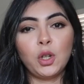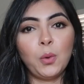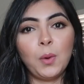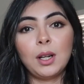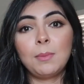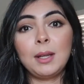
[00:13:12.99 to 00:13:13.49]
don't
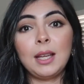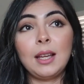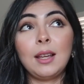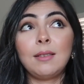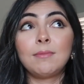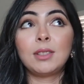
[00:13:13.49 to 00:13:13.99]
wanna
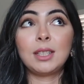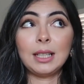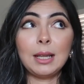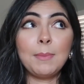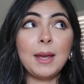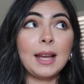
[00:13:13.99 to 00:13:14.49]
be
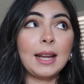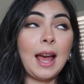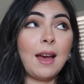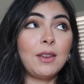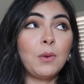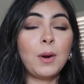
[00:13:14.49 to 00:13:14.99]
sleeping and
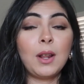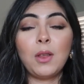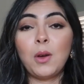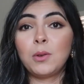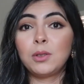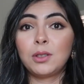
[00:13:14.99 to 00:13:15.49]
having one of
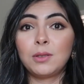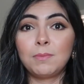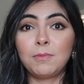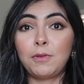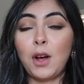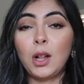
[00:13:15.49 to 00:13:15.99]
those
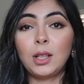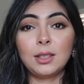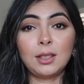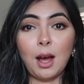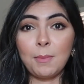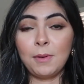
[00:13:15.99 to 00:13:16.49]
fall on
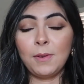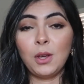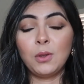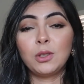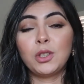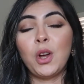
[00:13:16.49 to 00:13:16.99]
top of
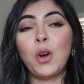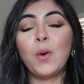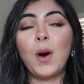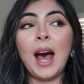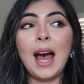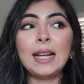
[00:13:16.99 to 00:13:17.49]
you.
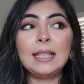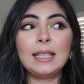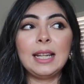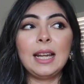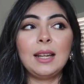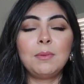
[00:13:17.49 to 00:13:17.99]
So I
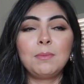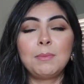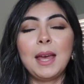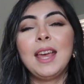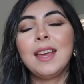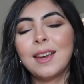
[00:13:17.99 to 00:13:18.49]
did
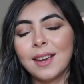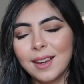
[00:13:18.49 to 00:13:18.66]
make